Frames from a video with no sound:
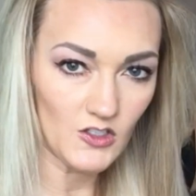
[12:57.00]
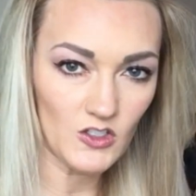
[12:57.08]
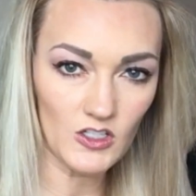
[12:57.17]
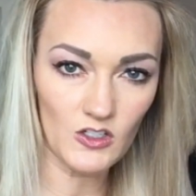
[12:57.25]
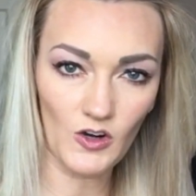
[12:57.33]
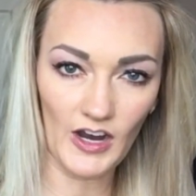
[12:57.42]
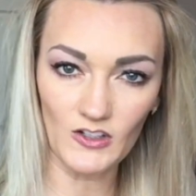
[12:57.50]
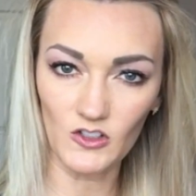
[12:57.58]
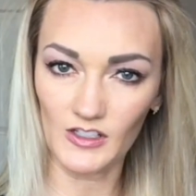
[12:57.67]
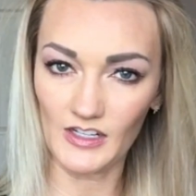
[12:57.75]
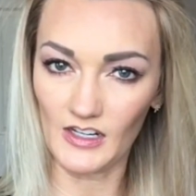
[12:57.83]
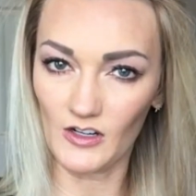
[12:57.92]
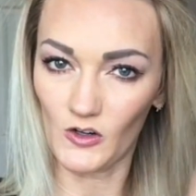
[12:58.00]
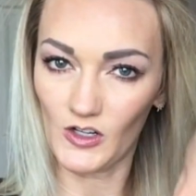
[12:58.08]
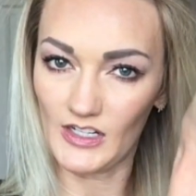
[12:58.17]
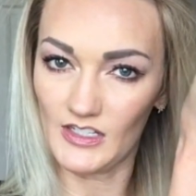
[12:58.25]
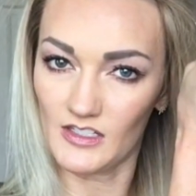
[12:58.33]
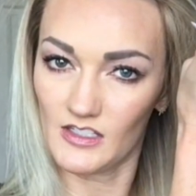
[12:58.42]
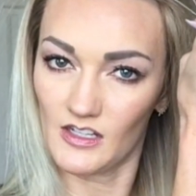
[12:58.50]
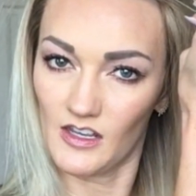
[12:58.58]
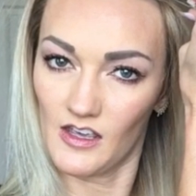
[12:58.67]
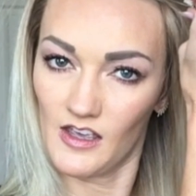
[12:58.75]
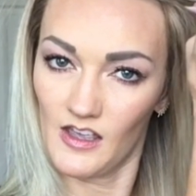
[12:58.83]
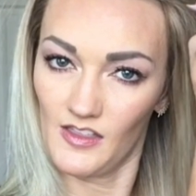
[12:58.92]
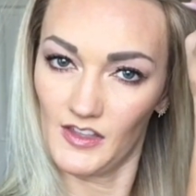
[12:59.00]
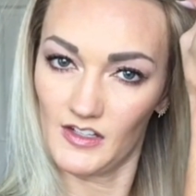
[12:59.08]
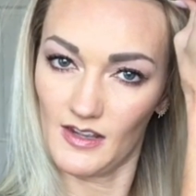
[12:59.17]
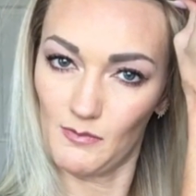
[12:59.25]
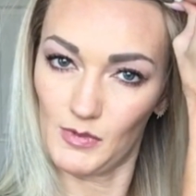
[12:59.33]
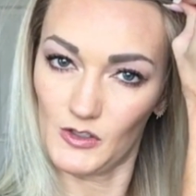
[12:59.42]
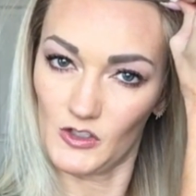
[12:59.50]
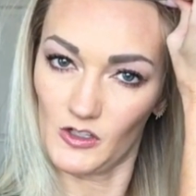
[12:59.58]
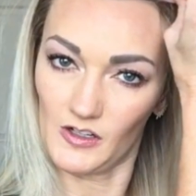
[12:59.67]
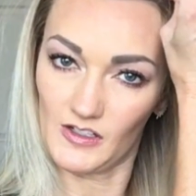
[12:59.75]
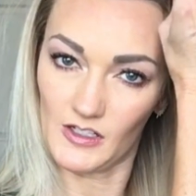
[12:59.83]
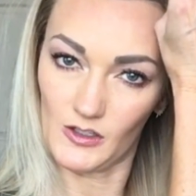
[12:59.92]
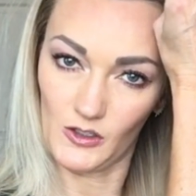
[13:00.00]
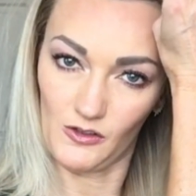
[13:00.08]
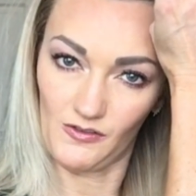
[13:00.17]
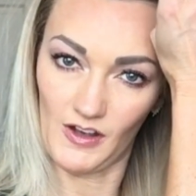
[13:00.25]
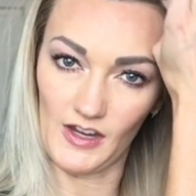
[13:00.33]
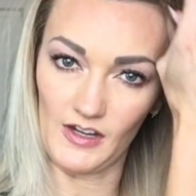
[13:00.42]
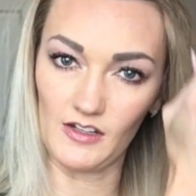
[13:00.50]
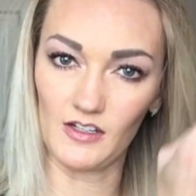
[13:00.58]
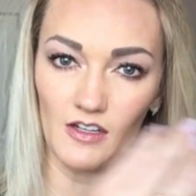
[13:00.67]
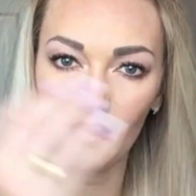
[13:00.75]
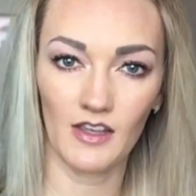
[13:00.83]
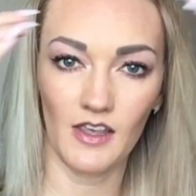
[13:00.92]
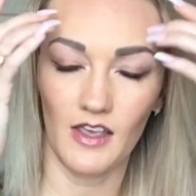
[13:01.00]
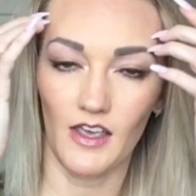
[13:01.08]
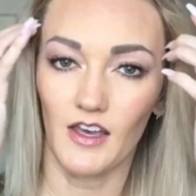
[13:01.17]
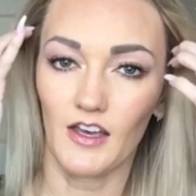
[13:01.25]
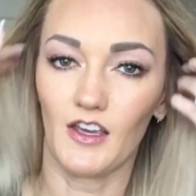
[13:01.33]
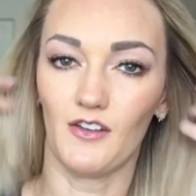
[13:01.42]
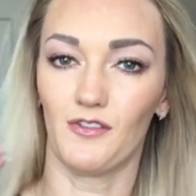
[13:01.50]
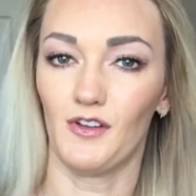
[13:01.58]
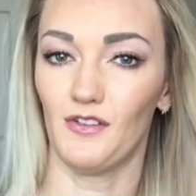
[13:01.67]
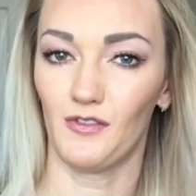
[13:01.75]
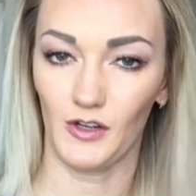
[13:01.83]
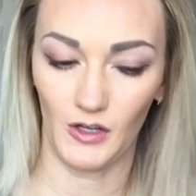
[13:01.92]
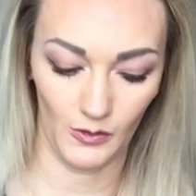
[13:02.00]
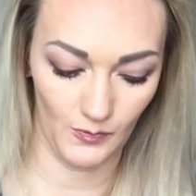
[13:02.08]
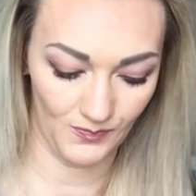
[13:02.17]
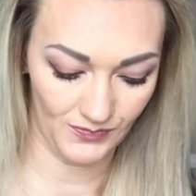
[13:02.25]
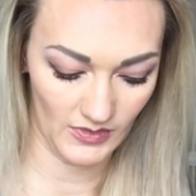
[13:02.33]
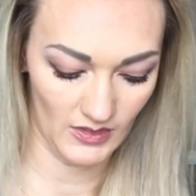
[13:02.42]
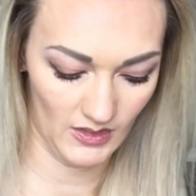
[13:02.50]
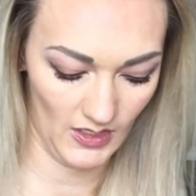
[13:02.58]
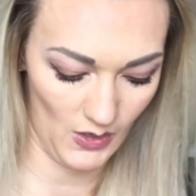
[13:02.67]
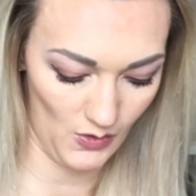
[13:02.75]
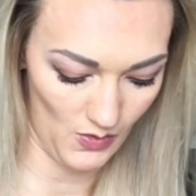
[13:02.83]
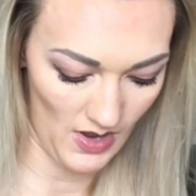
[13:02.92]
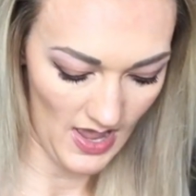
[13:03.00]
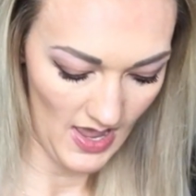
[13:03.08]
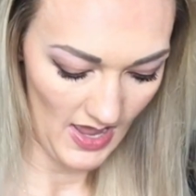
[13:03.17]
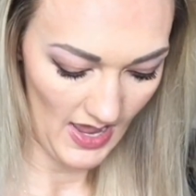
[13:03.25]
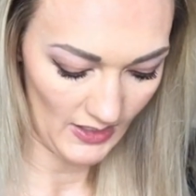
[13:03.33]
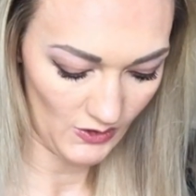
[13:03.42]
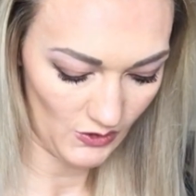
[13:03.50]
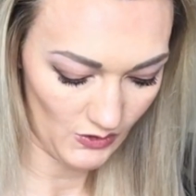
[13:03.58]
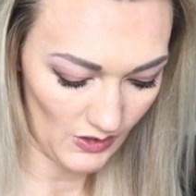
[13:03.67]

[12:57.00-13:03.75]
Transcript: just gradually increase the temperature until you find a good fit for you. So as you